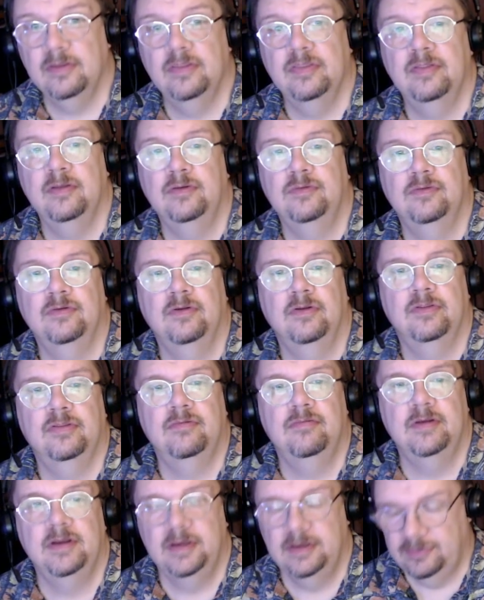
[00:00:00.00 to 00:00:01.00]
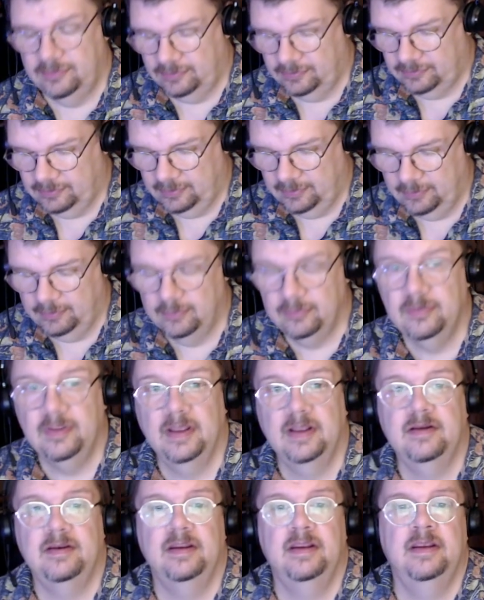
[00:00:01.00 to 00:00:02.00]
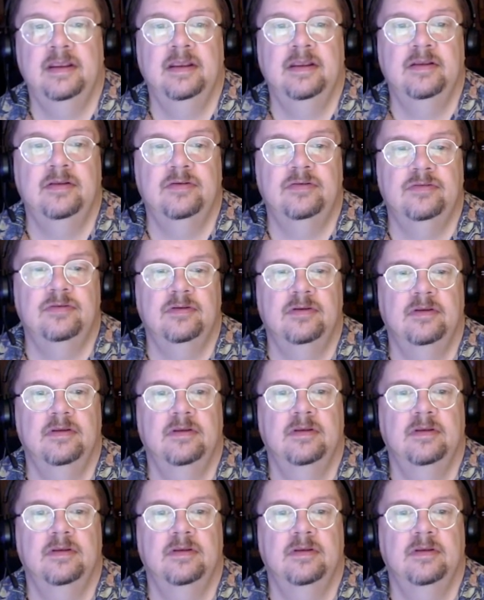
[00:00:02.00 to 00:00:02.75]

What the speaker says: Those are not 3s, so that is.